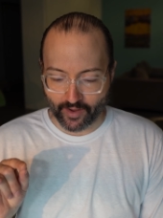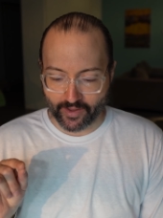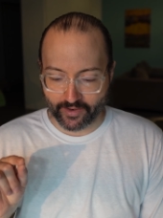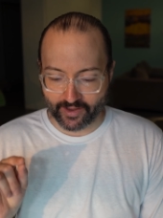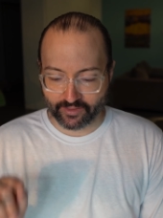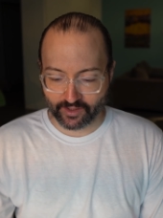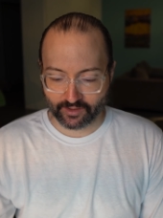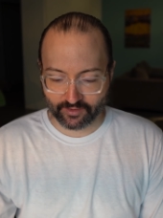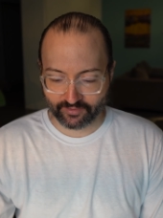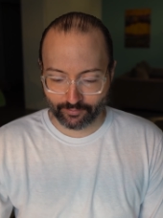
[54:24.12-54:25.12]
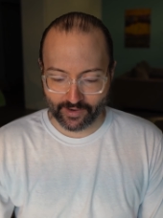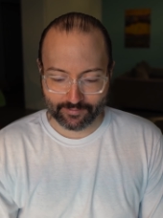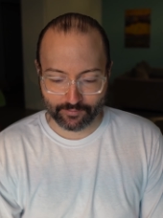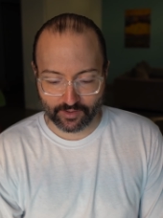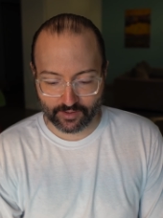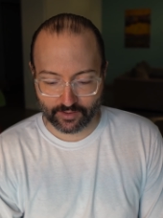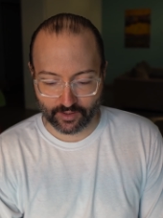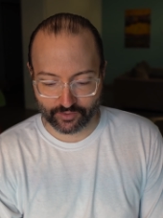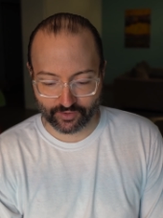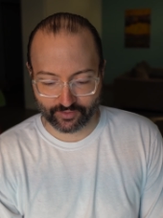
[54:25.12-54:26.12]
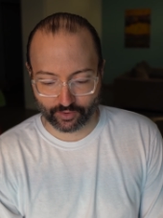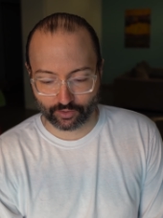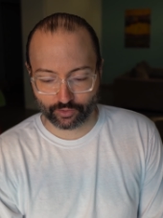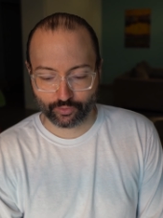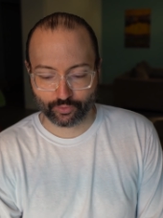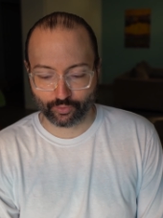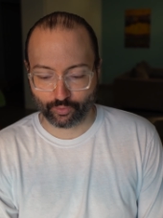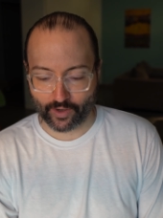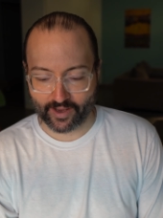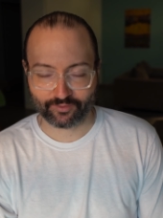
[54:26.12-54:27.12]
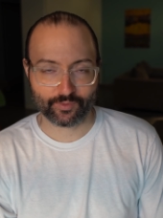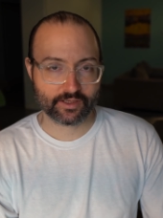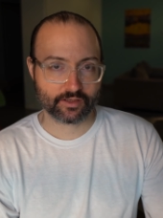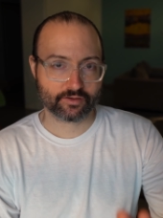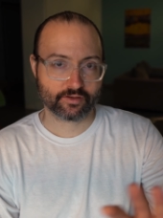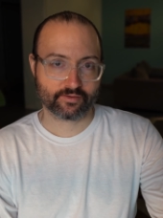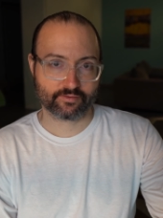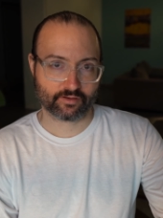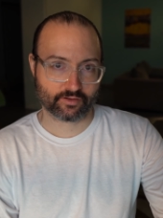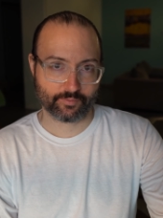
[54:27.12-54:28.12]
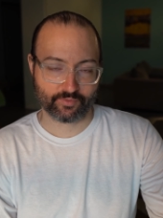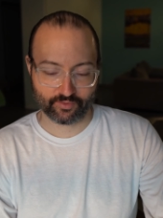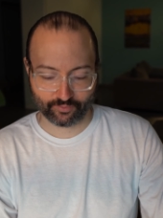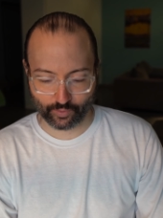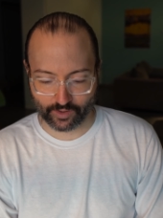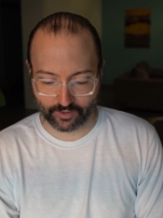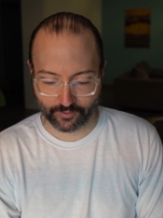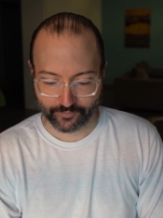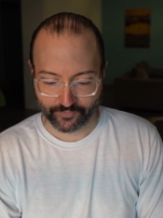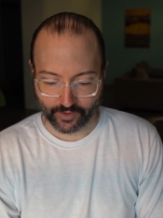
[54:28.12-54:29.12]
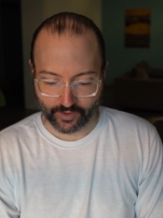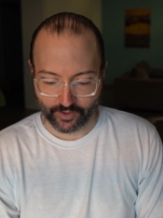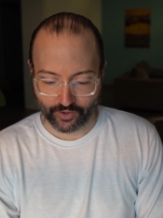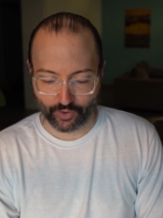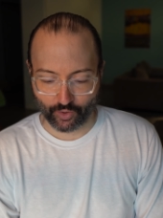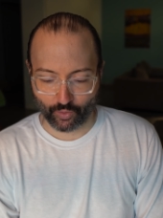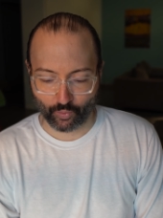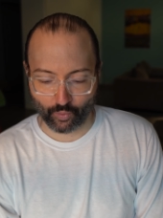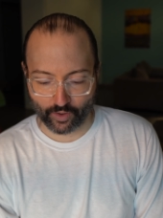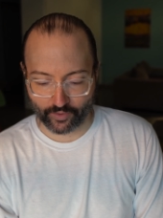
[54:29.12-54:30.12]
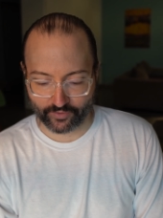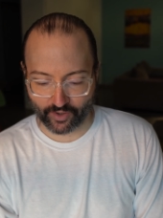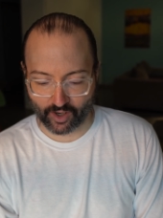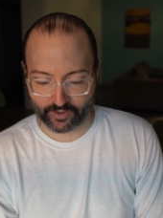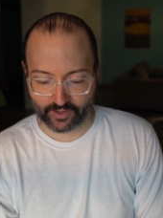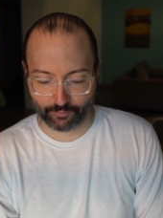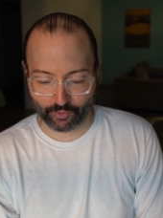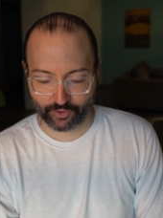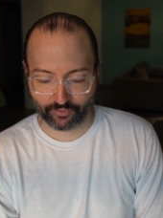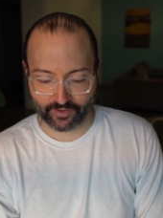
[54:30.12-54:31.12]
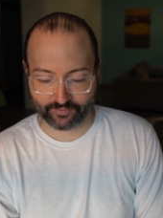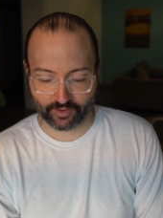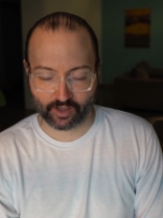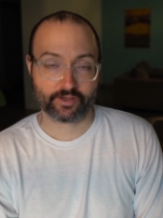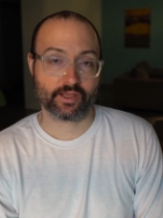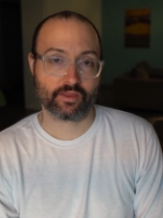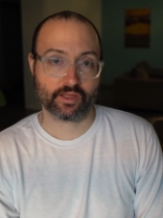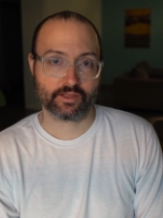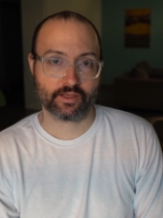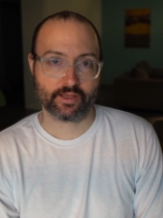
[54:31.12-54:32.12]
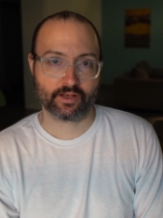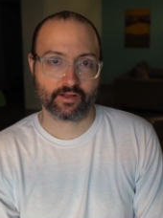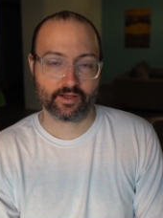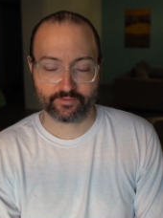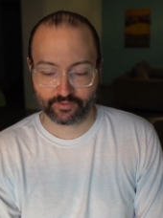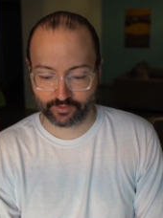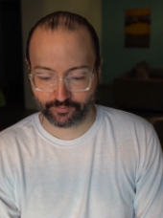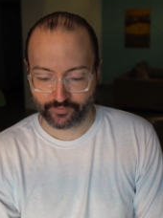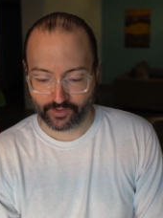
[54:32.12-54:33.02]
And I think this might be just a clue as we get into this eclipse this week. Talking, Mercury is talking, thinking, analyzing.